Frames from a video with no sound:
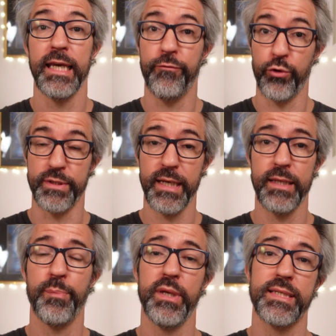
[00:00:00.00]
If you
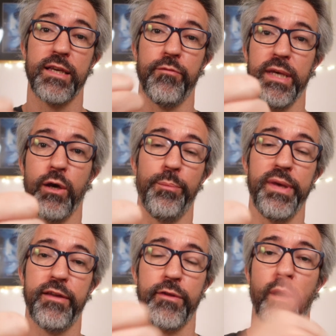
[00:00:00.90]
did, please give me a
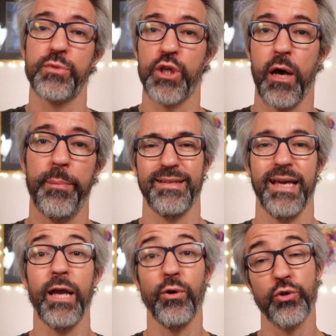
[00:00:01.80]
big thumbs up.
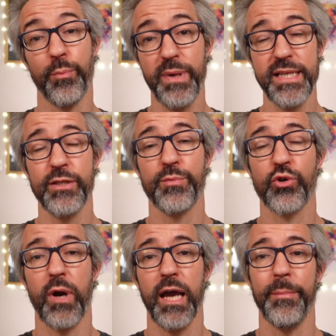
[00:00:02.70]
And also please
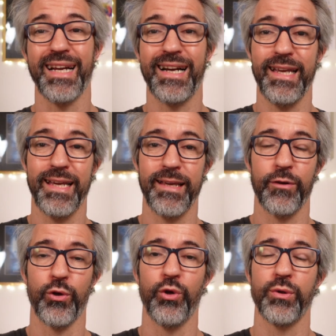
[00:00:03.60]
subscribe and click
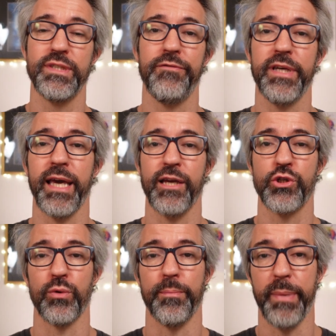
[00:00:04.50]
the
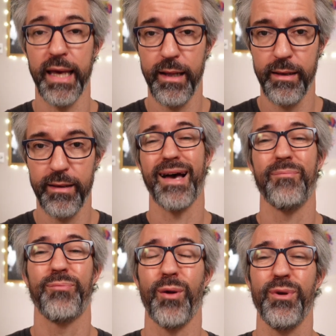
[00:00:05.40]
notification bell.
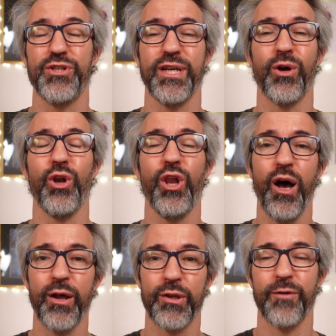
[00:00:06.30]
I'm publishing a
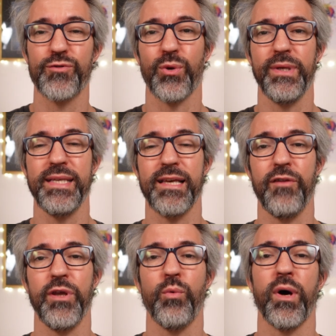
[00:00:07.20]
lot of Sony
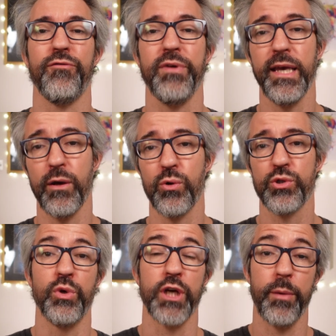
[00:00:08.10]
ZV-1 videos,
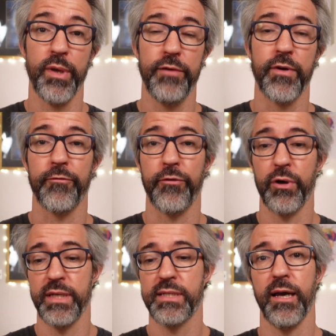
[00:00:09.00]
which I believe are
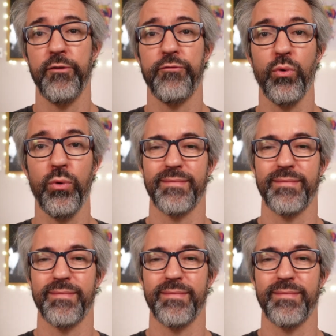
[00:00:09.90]
very insightful.